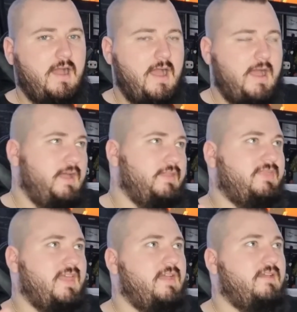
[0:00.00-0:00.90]
uh,
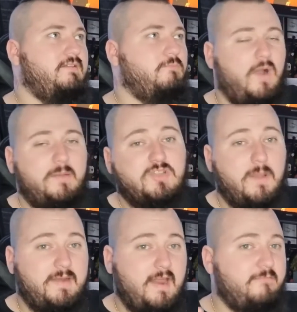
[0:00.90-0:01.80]
the Worm
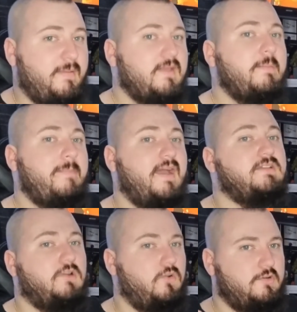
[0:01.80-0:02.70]
Shepherd have been
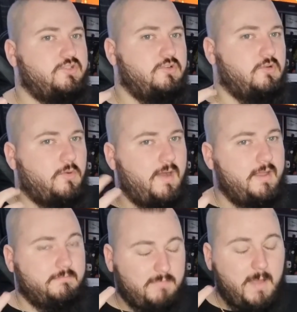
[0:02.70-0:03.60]
compared to Lorna Shore
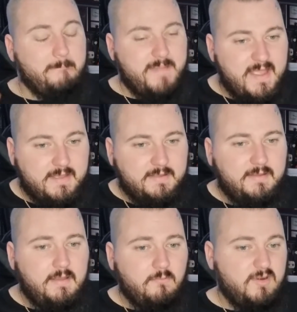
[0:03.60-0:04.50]
quite a bit,
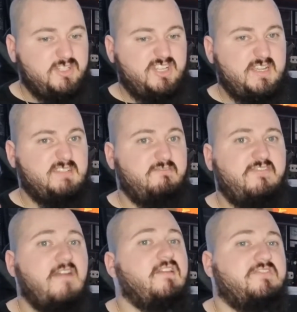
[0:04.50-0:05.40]
which is
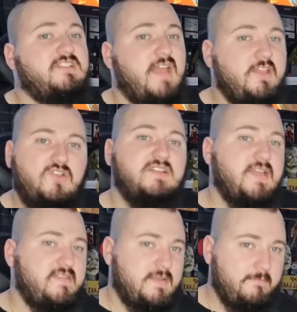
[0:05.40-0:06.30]
fair enough to say you could
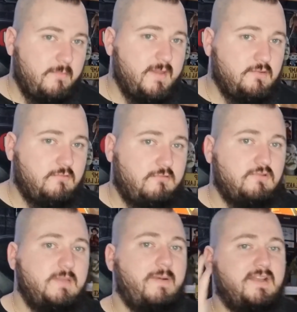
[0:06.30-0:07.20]
say the same for mental
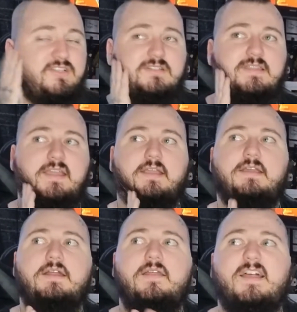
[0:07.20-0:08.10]
cruelty, but I just think
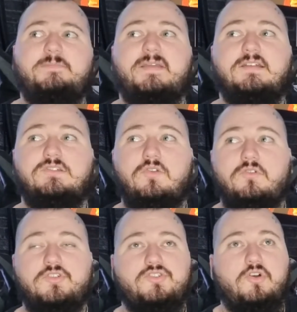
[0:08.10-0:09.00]
that's because
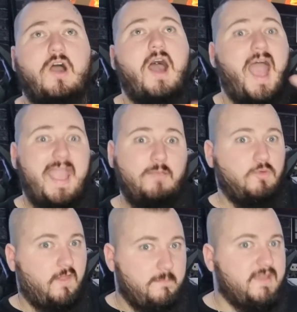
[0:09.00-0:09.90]
Lorna Shore are A,
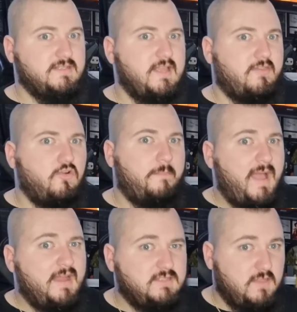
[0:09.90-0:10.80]
one of the biggest deathcore
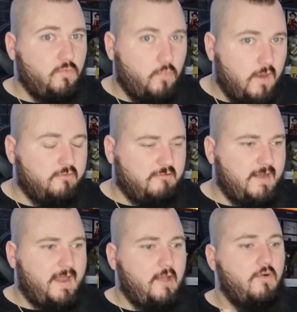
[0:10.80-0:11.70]
bands in the world
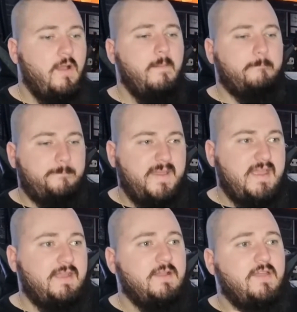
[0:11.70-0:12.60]
right now,
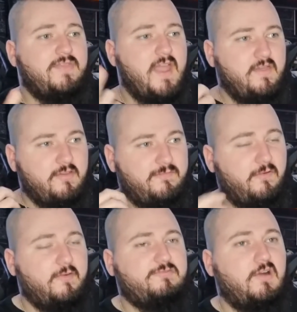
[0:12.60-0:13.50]
B, they are the
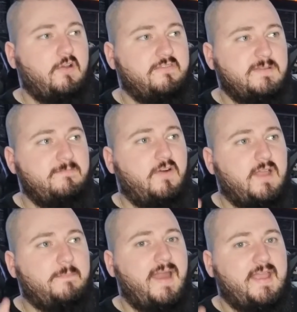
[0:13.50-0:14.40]
forefront of
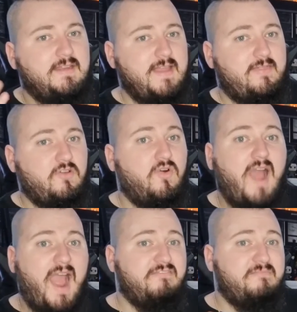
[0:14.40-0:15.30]
symphonic black and
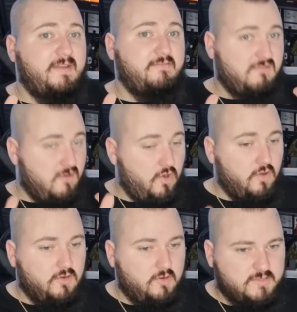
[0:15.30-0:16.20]
deathcore, have been for a
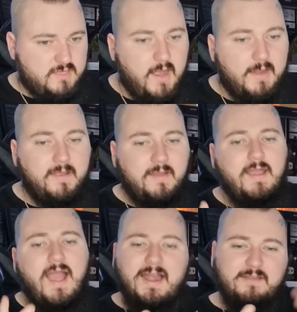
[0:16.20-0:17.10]
long, long time,
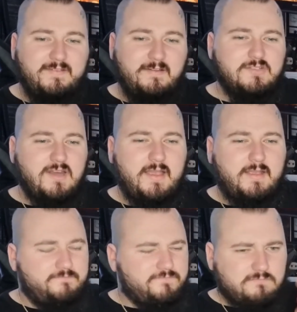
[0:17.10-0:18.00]
and it feels like
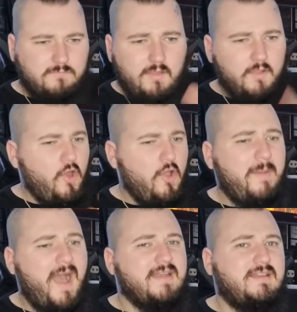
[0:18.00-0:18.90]
no
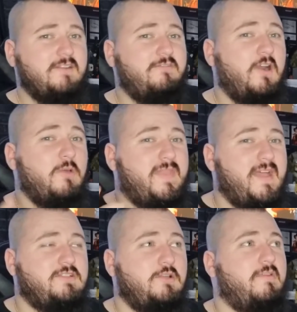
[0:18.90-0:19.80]
band can follow in
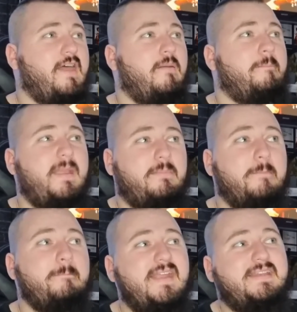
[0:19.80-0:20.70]
that suit without people
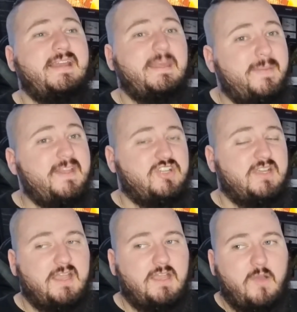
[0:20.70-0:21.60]
immediately
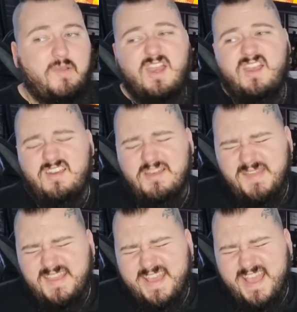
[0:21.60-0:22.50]
bitching and going, Oh
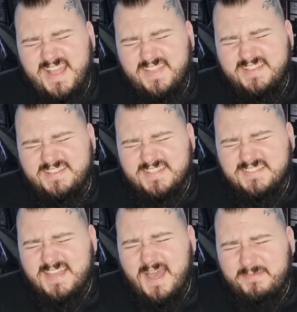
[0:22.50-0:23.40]
my god, they're
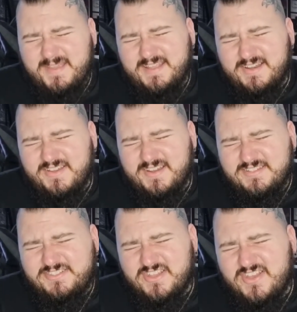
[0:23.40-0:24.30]
just copying Lorna
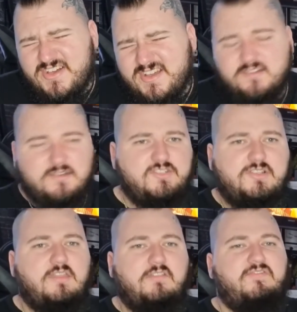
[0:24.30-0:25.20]
Shore! Let's
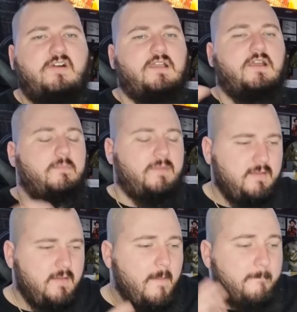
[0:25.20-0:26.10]
shut the fuck up.
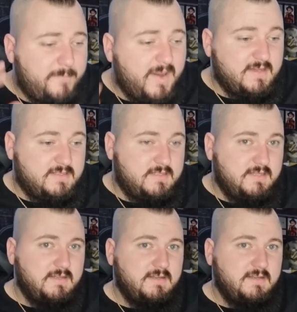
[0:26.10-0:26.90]
But,